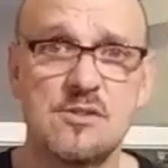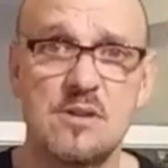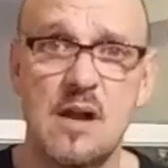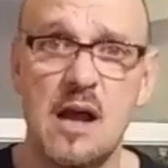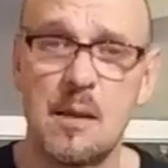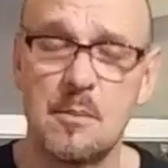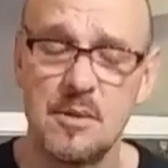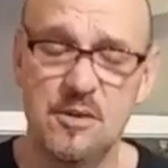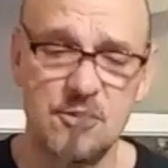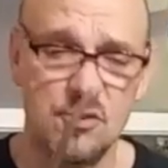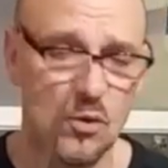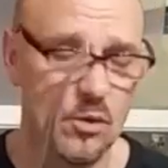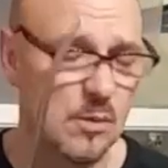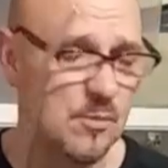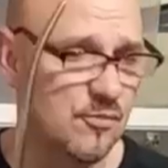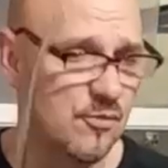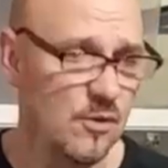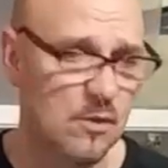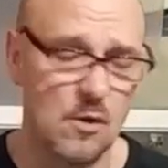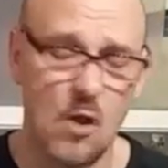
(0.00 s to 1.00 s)
I've been doing them for
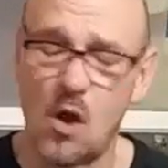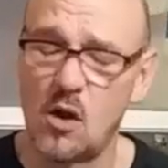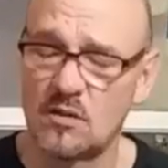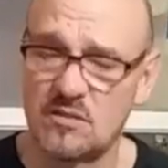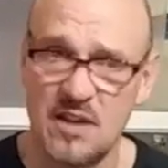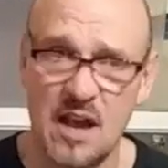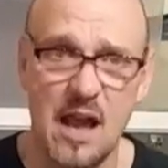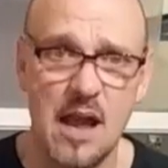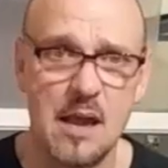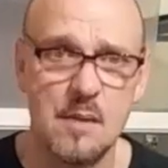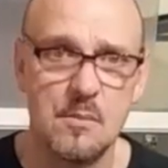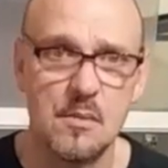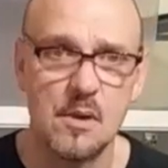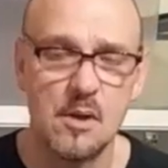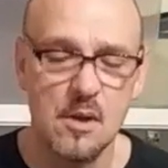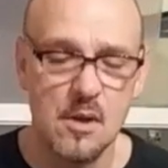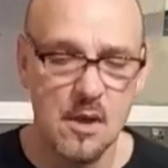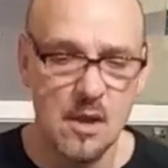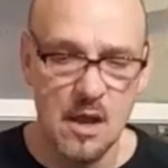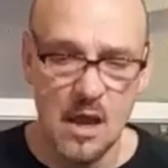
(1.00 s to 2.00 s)
a long time,
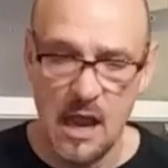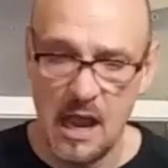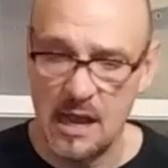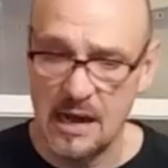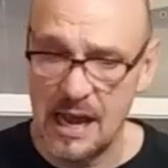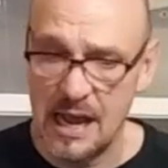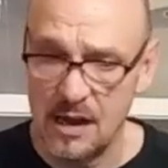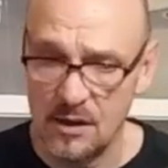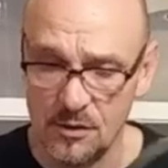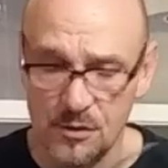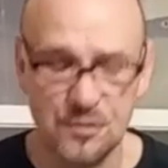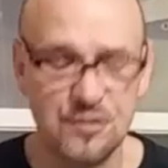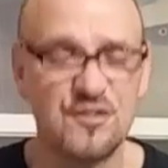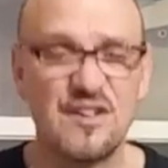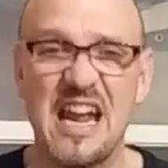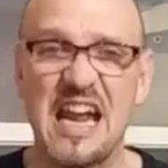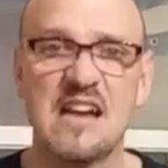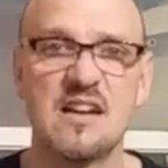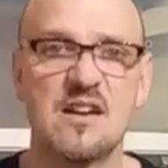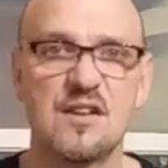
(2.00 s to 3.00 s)
and I
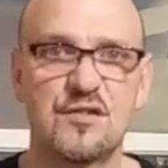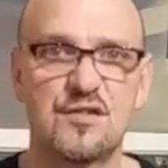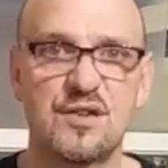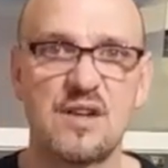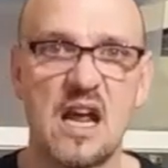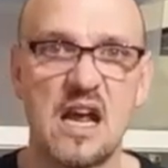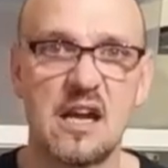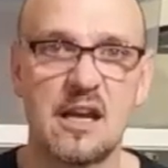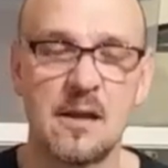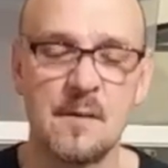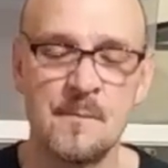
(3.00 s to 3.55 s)
understand this snake.